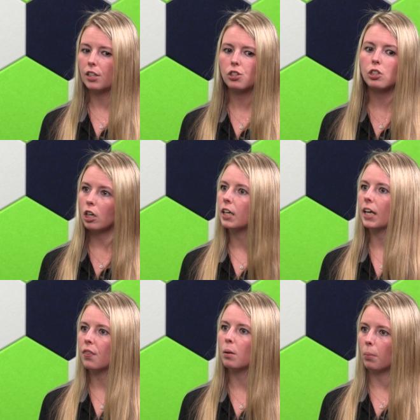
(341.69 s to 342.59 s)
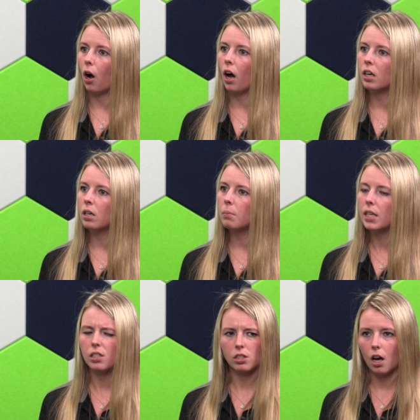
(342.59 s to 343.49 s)
and starting at the bottom
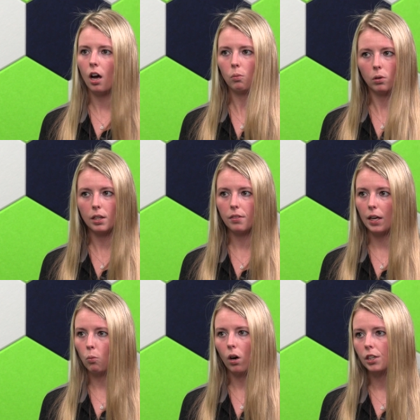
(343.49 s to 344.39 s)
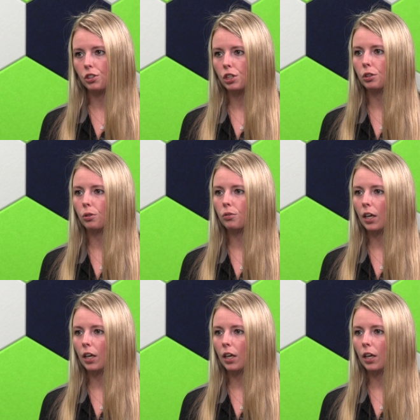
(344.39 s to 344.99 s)
is not what they wanna do.